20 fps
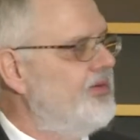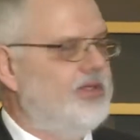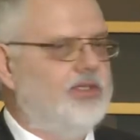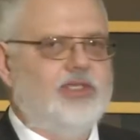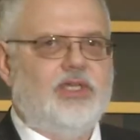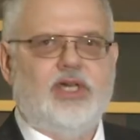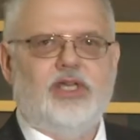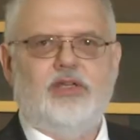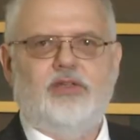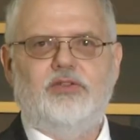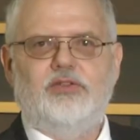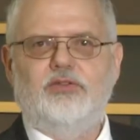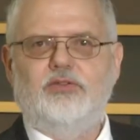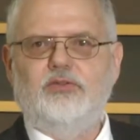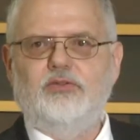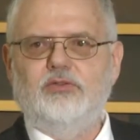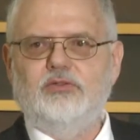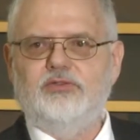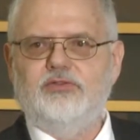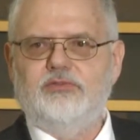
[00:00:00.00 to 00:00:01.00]
a lot of
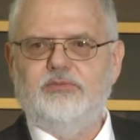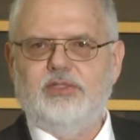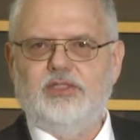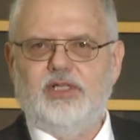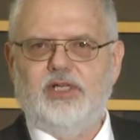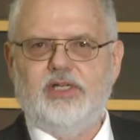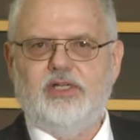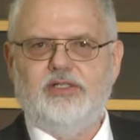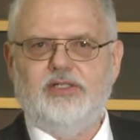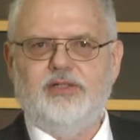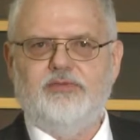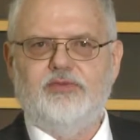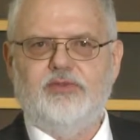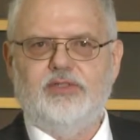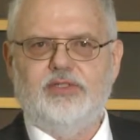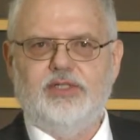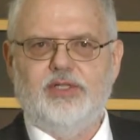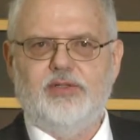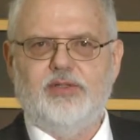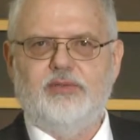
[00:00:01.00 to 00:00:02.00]
tools from a lot of
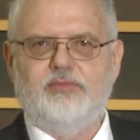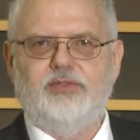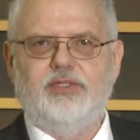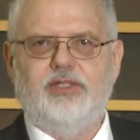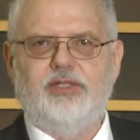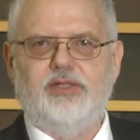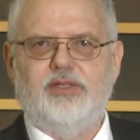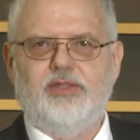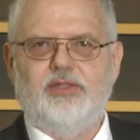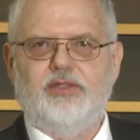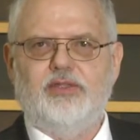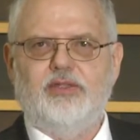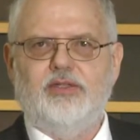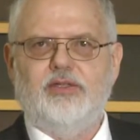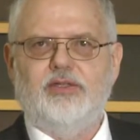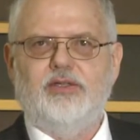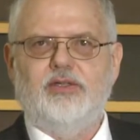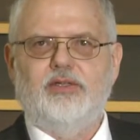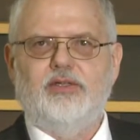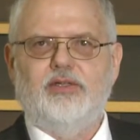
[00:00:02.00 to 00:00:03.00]
different disciplines
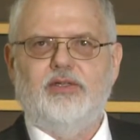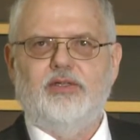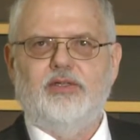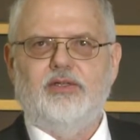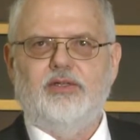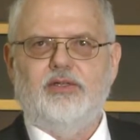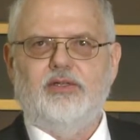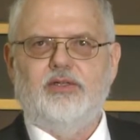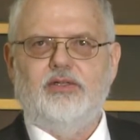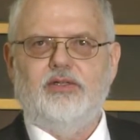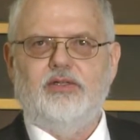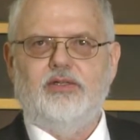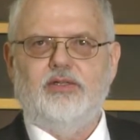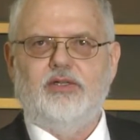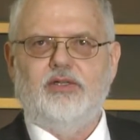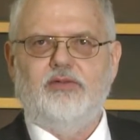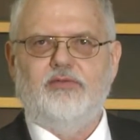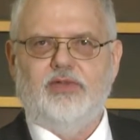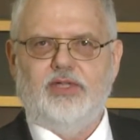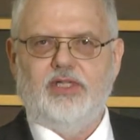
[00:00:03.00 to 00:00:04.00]

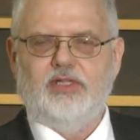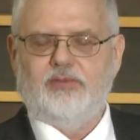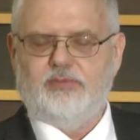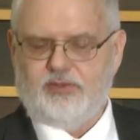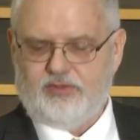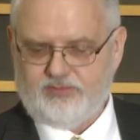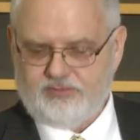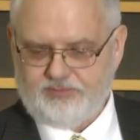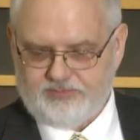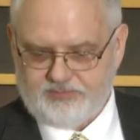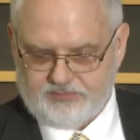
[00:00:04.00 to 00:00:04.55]
available.